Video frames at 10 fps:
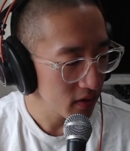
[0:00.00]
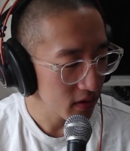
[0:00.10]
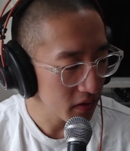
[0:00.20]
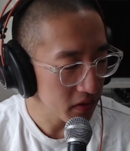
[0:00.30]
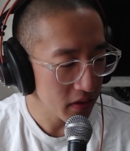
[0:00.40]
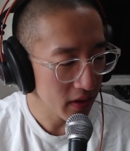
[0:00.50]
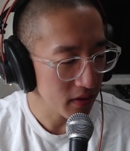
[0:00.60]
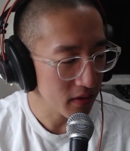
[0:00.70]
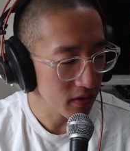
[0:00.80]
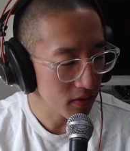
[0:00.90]
Doesn't like
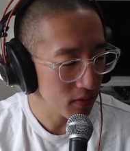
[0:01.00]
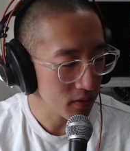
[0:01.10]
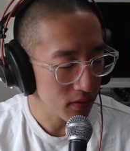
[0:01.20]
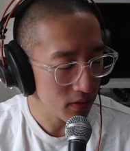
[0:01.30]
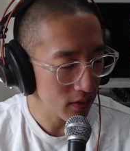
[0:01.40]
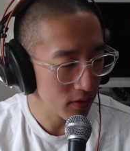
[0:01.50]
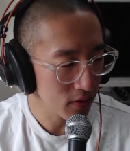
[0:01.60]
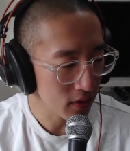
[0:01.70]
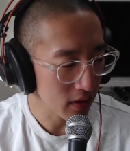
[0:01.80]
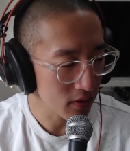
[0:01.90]
a school. Doesn't
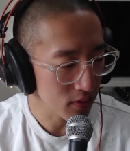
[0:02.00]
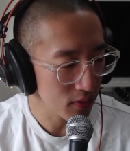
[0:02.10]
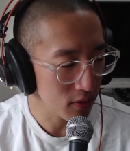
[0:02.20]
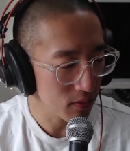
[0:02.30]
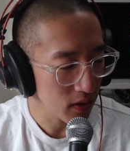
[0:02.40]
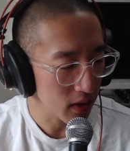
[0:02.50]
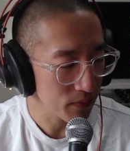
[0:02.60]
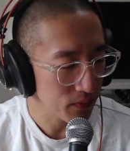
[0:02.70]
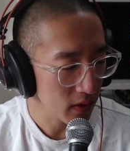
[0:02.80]
look like a school to me.